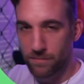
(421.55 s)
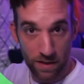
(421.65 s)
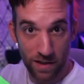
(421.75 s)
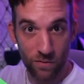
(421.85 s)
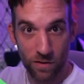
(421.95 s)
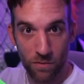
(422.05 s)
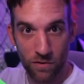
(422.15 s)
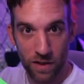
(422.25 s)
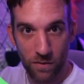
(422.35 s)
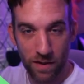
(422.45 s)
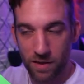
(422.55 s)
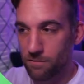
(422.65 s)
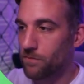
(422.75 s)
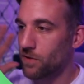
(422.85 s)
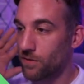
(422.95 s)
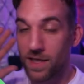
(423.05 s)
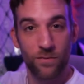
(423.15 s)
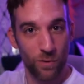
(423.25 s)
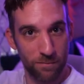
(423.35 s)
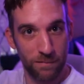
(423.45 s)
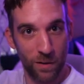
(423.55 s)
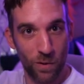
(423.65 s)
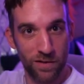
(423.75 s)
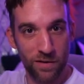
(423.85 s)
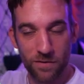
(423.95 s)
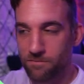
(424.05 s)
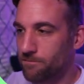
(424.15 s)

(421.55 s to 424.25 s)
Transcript: That's what I'm learning right now. So that's what I want to do.